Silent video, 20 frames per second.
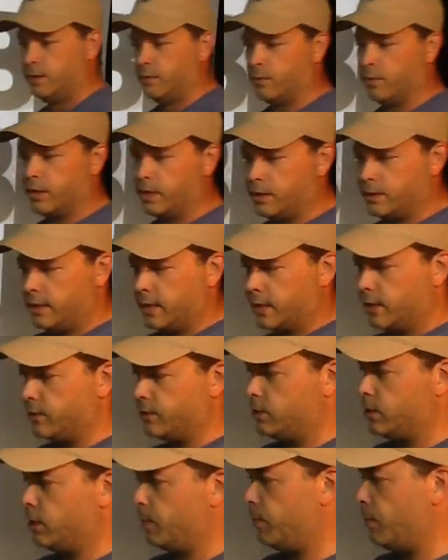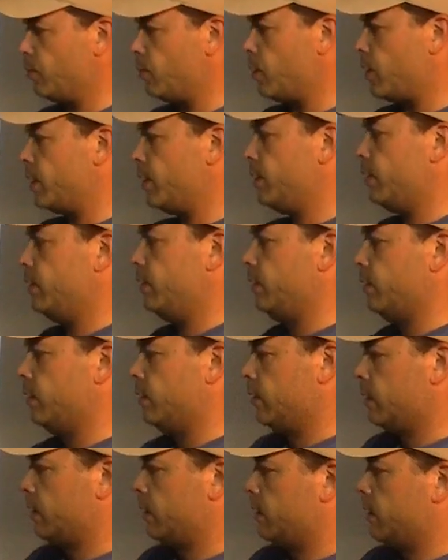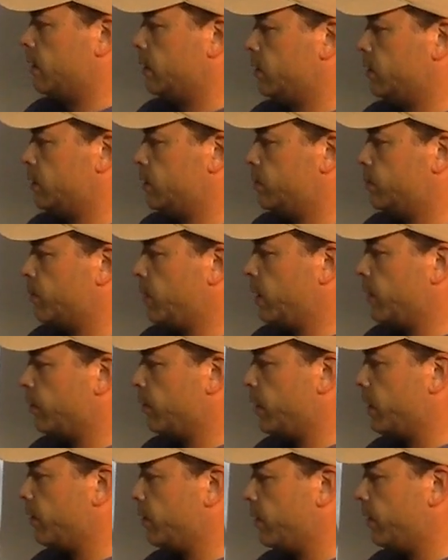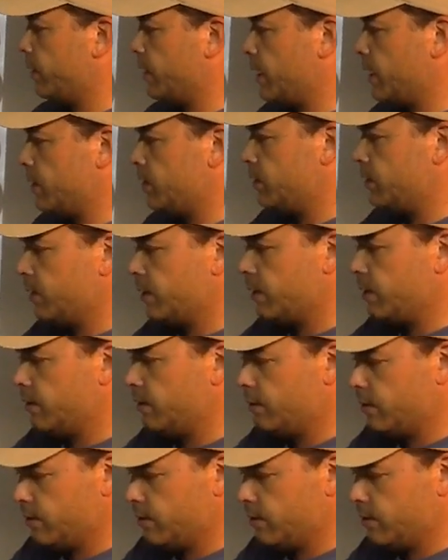we're going to take our soapy water, just spray it right around the edge here,